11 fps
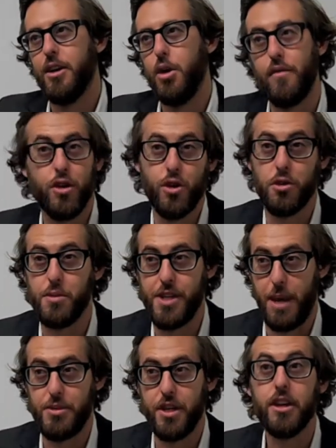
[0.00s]
Whoever controls
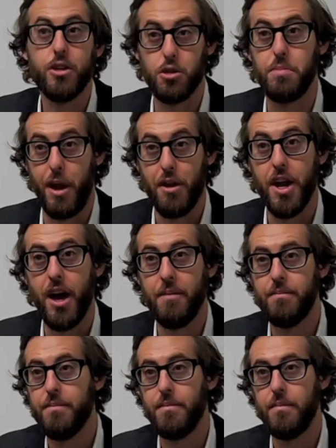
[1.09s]
perception controls paradigm,
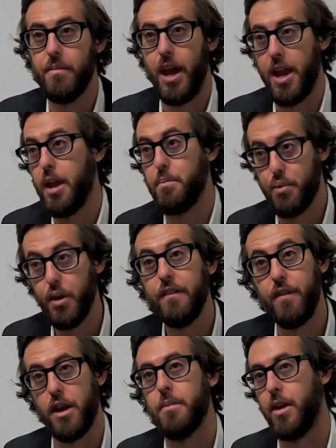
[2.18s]
and at a pretty
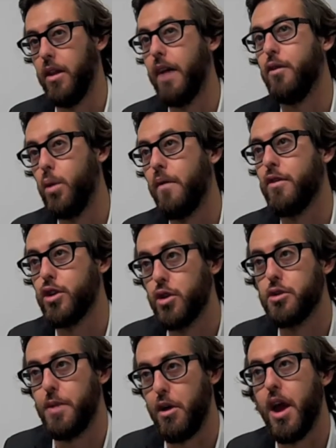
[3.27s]
fundamental level, whoever
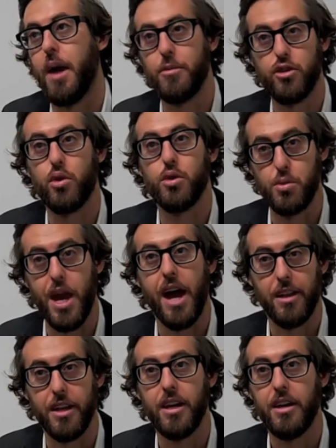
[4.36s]
controls paradigm controls
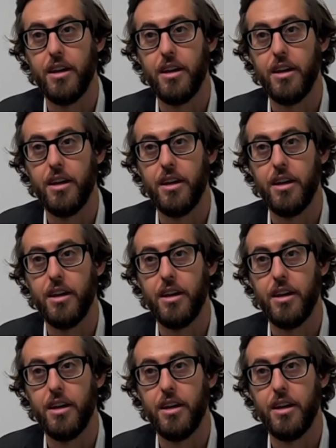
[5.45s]
reality.